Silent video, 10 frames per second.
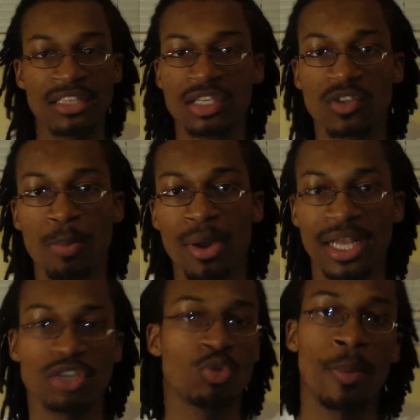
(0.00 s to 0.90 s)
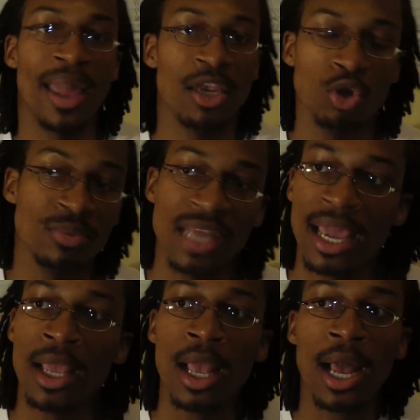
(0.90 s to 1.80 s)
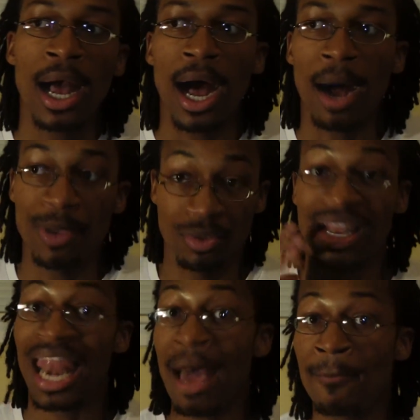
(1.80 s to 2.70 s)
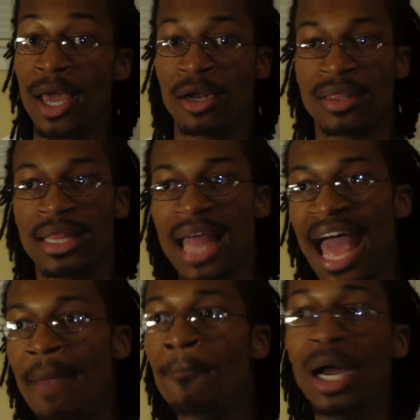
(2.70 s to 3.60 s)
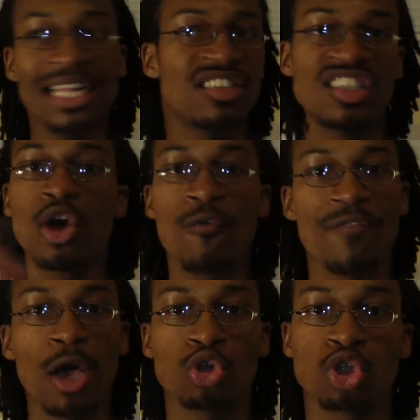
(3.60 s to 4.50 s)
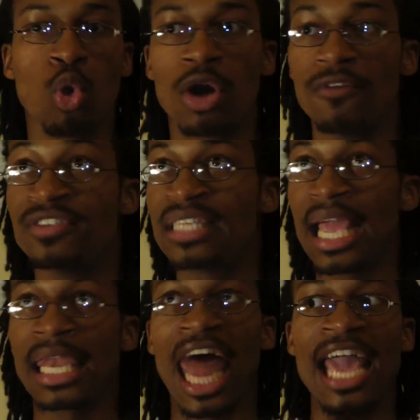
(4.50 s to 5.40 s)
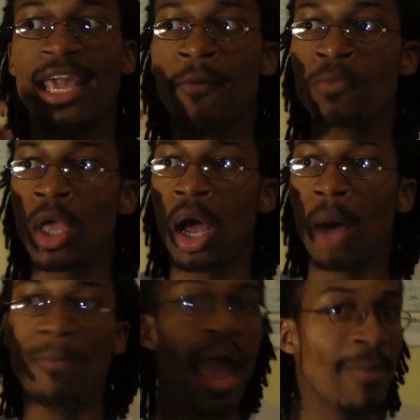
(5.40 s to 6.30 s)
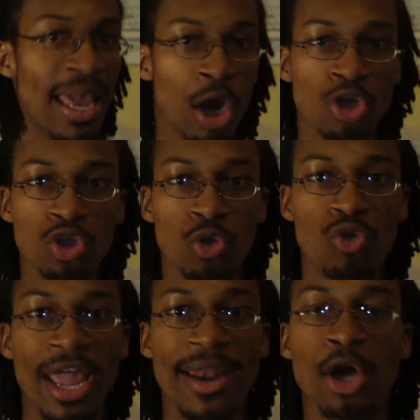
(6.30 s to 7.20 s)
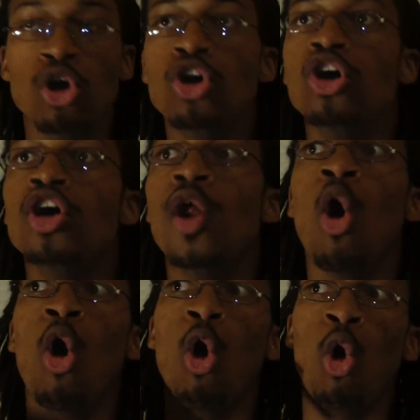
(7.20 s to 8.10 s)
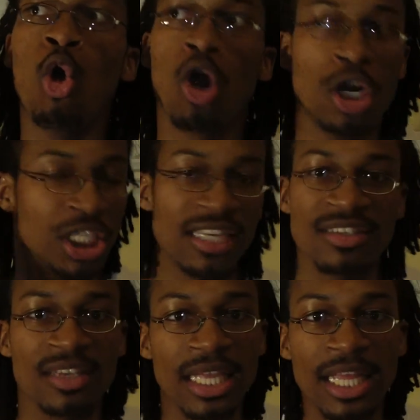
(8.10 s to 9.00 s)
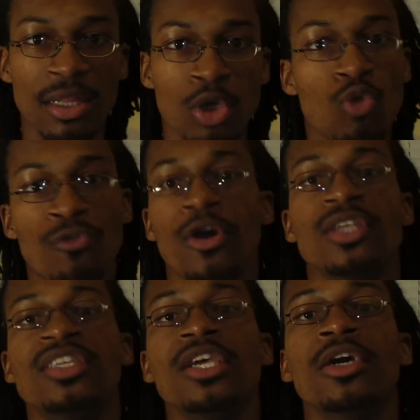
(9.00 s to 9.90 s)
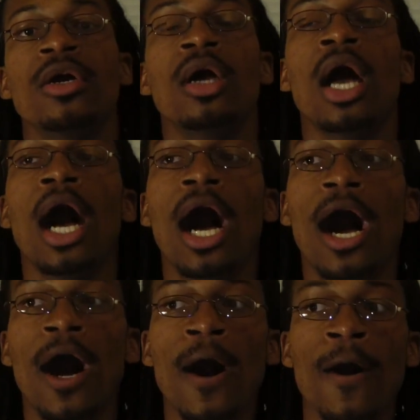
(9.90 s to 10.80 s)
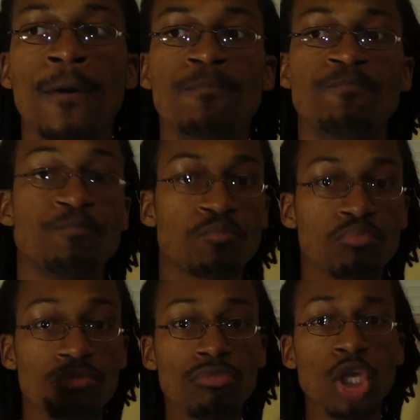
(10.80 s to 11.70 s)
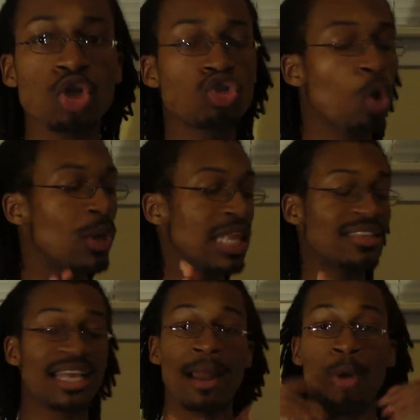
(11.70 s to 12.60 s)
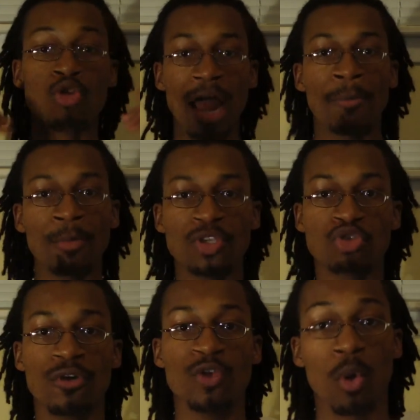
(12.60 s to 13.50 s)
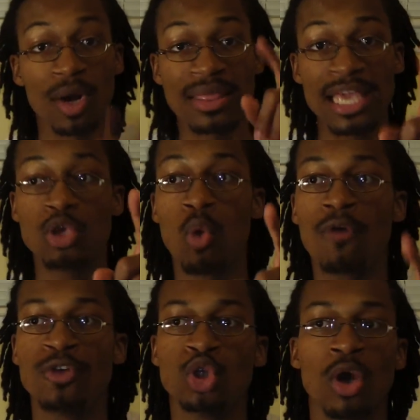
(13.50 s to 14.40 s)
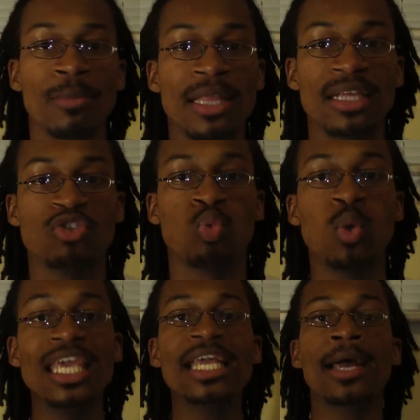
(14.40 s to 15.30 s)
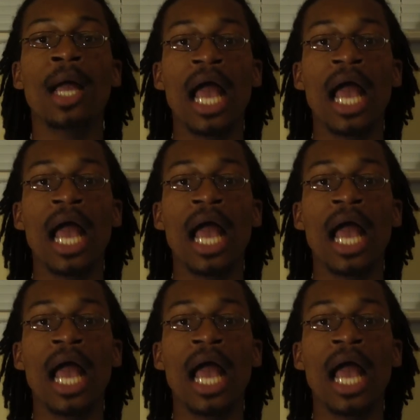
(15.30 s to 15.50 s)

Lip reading: as disappointing as Superman Doomsday. It was a lot better than that, but it still fell short of, say, like Batman Under the Red Hood or Justice League New Frontier. So with that said, I'm going to wrap up this review. I want to thank you all for joining me this week.